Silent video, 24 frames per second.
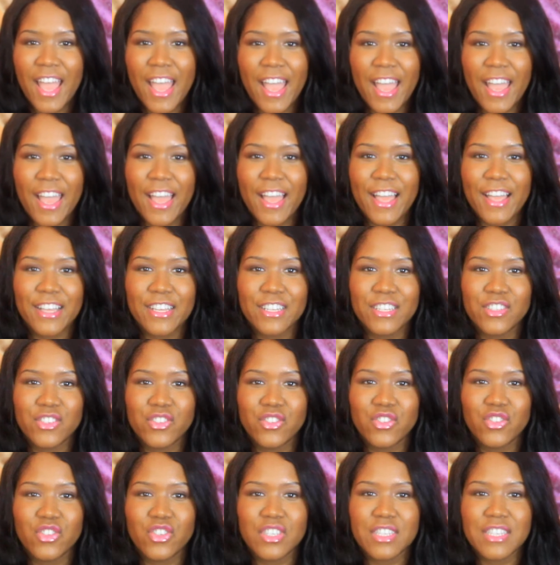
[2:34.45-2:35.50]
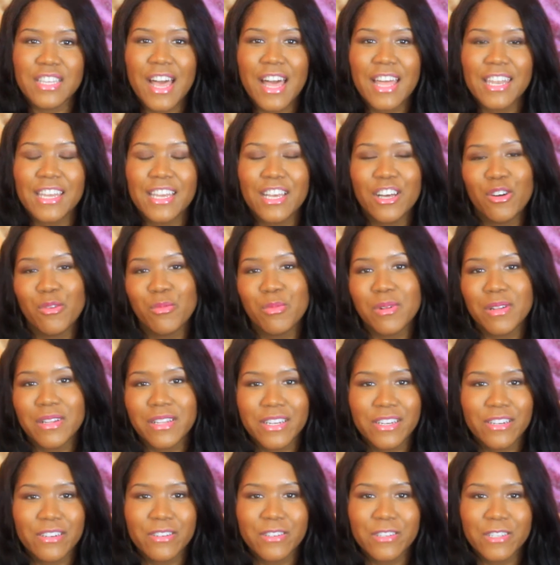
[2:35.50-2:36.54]
and just kind of help
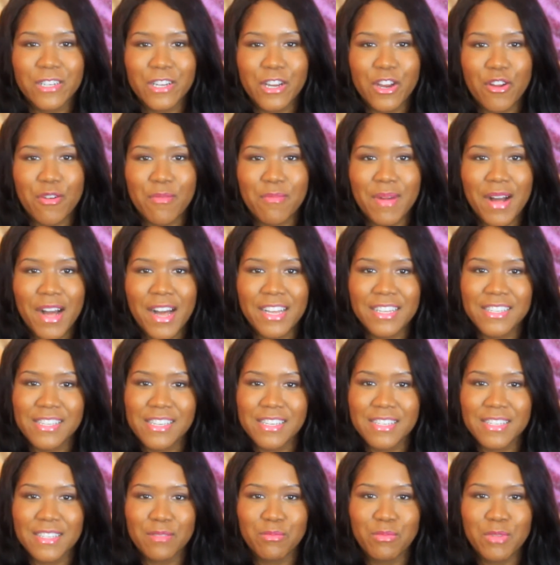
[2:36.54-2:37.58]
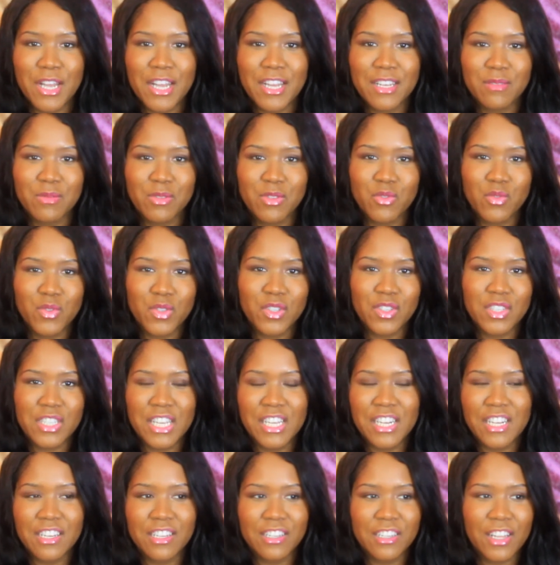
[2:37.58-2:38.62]
Claire clear her mind. Because sometimes if you're
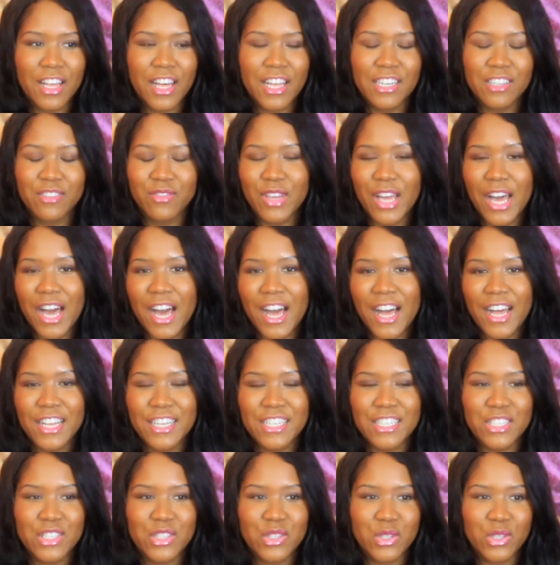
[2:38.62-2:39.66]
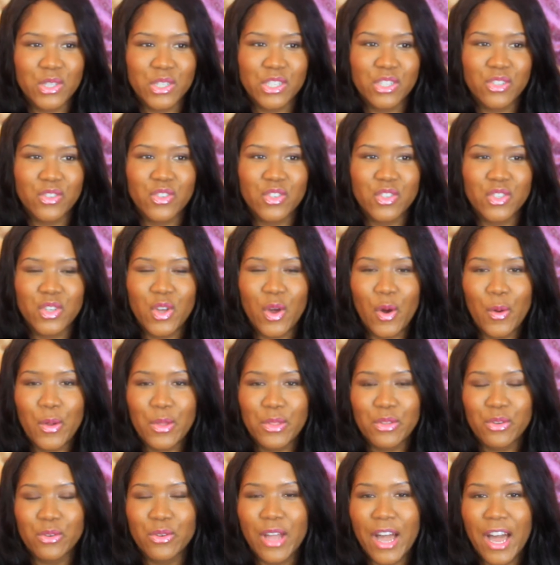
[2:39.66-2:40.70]
dating a lot of guys or you're just
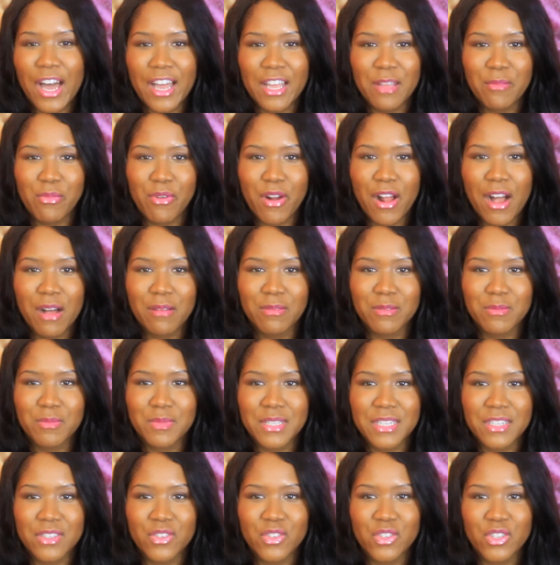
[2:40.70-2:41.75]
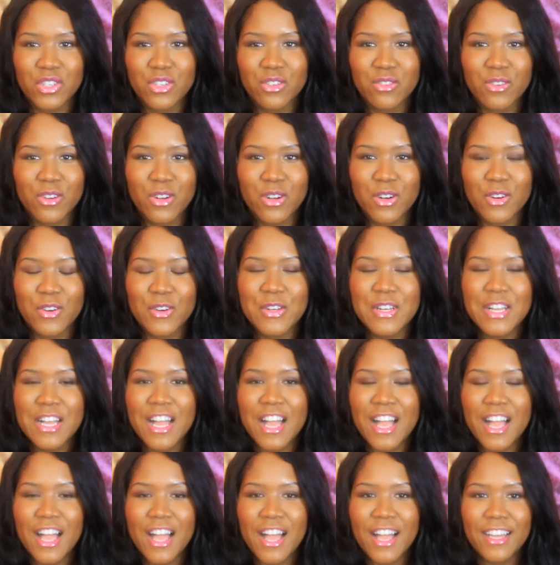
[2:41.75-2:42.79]
going through guy problems in general,
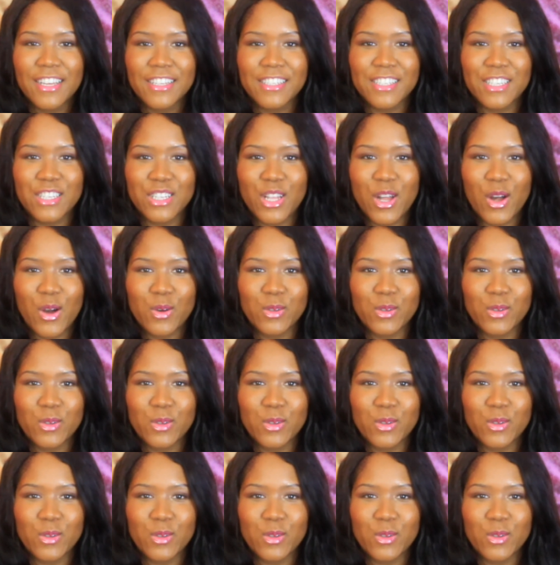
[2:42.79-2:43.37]
you